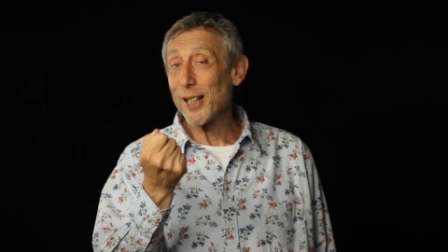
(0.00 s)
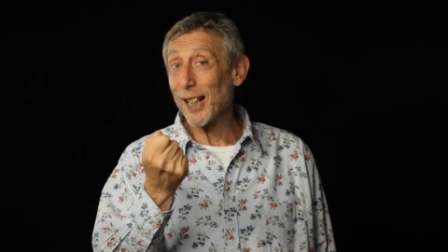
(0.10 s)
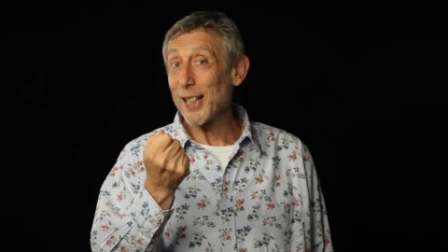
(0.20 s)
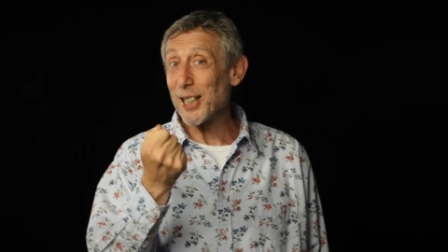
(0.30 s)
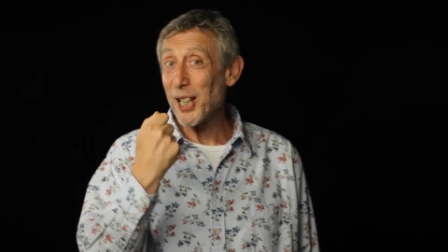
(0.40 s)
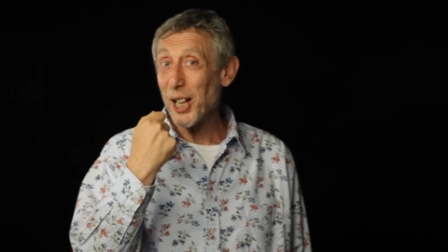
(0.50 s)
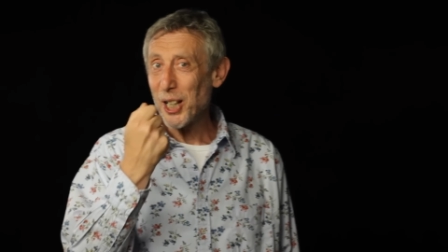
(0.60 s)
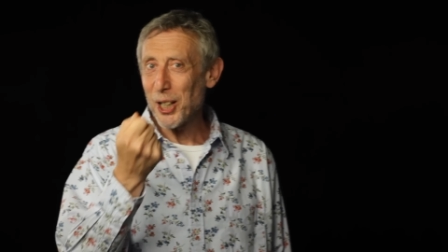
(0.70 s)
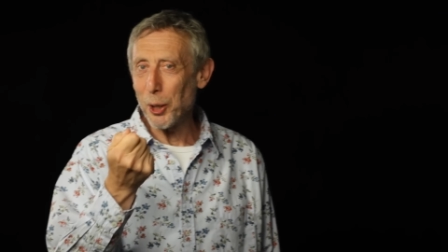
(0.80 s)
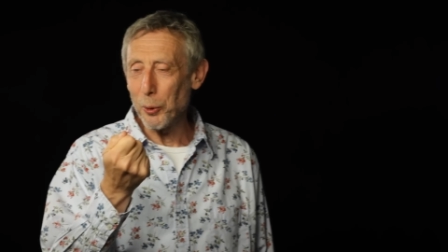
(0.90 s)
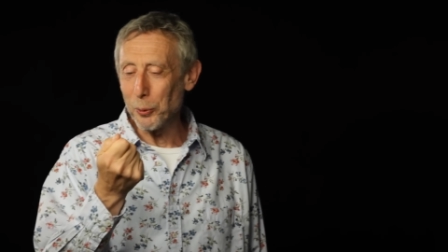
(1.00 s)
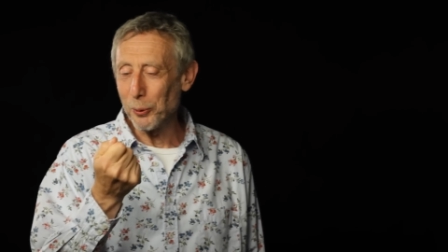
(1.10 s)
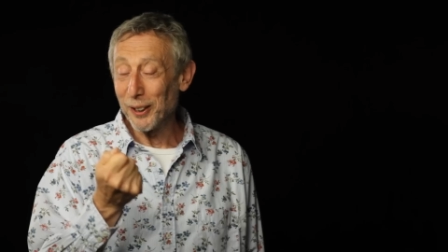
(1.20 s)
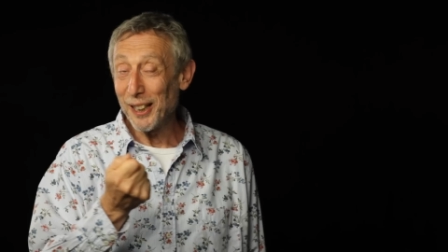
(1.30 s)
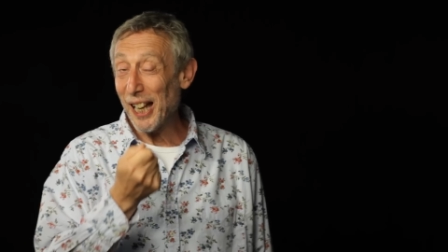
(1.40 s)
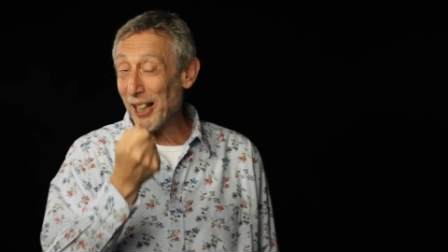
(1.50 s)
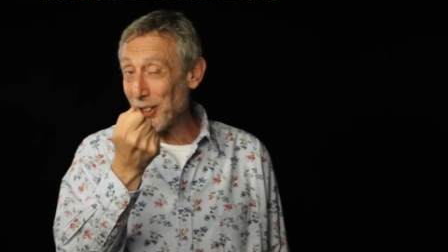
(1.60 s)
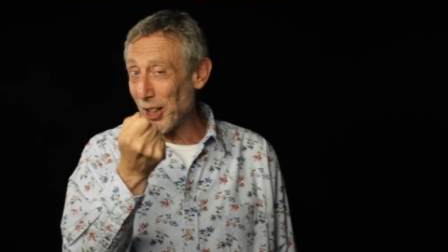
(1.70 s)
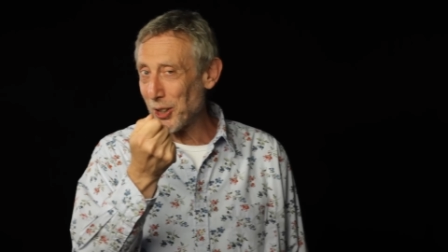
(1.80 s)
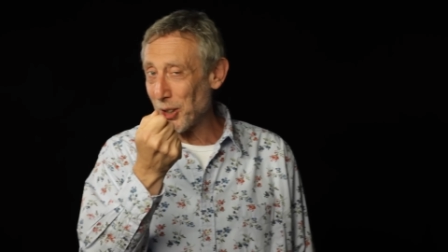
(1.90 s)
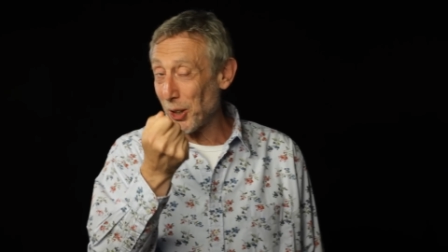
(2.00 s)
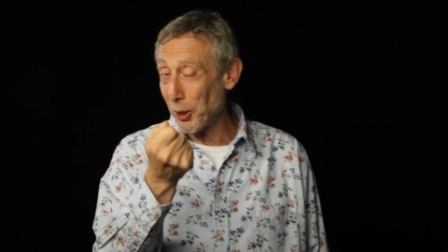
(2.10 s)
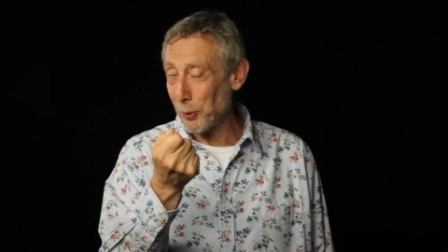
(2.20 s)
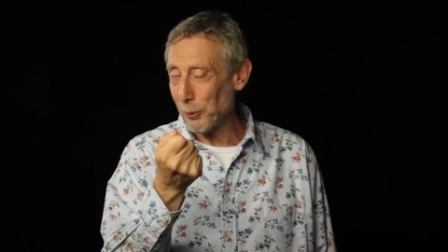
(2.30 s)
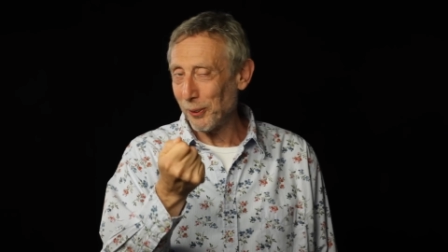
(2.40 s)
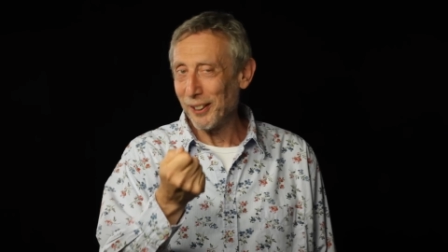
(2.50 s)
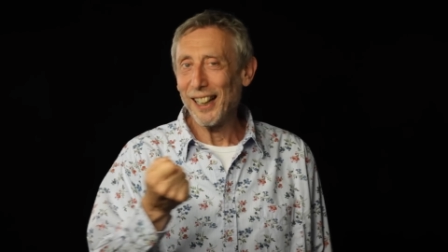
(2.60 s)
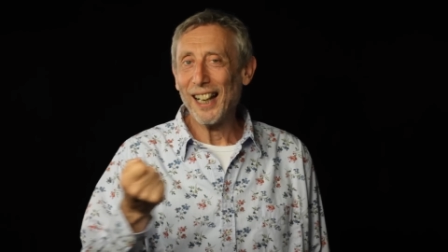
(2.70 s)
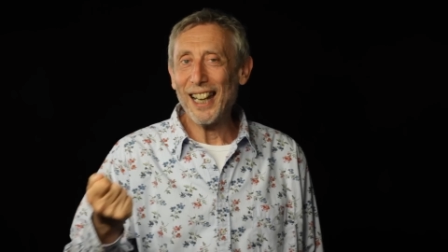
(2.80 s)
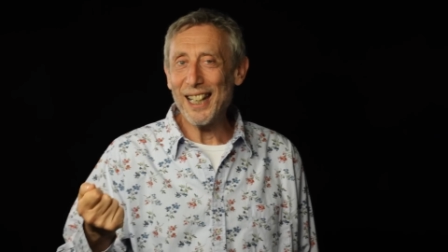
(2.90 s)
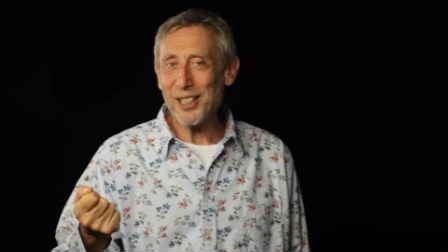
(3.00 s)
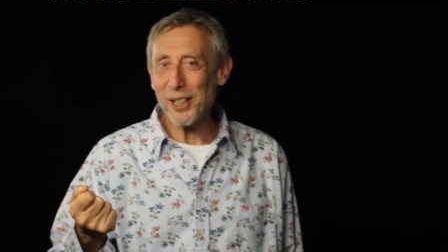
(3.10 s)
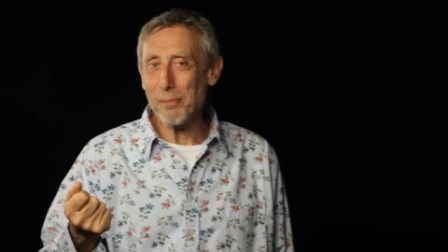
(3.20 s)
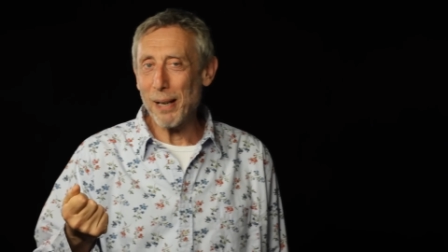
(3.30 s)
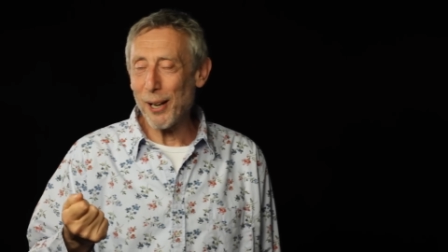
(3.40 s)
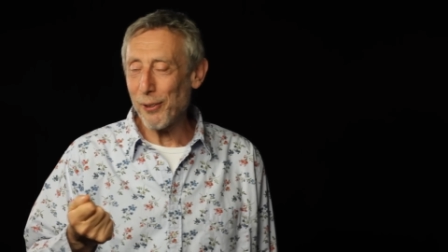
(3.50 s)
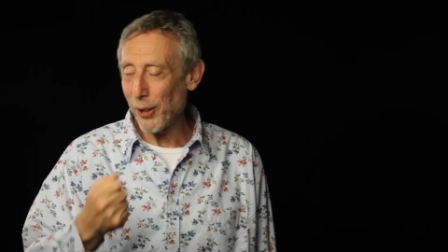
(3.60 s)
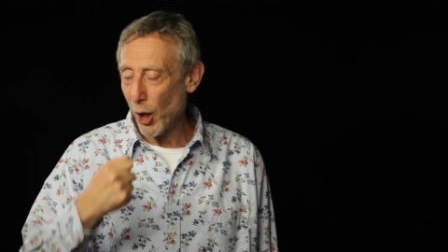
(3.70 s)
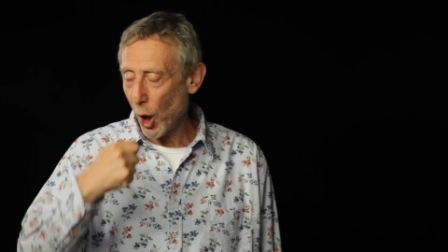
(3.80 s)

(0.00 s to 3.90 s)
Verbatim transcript: Till it's cool. Just cool. Into the mouth.